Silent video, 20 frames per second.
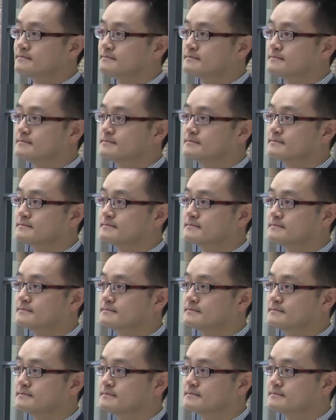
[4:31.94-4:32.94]

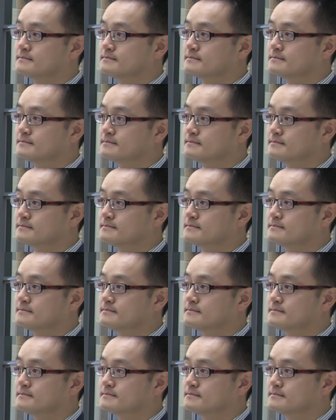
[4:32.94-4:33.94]

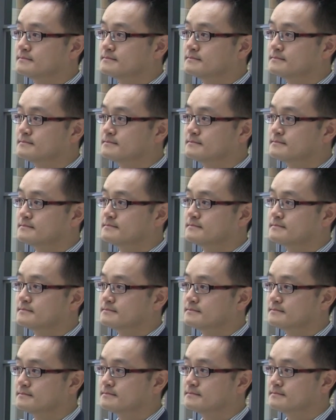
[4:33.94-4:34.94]

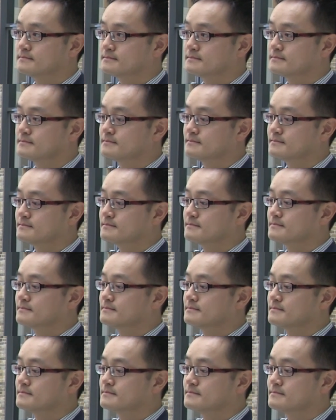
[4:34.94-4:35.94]

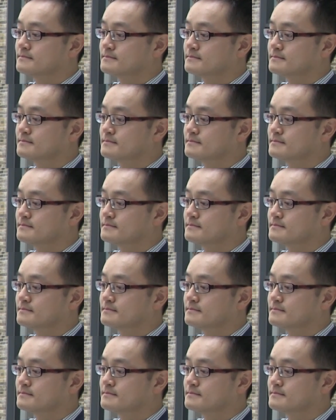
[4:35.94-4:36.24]
(not speaking)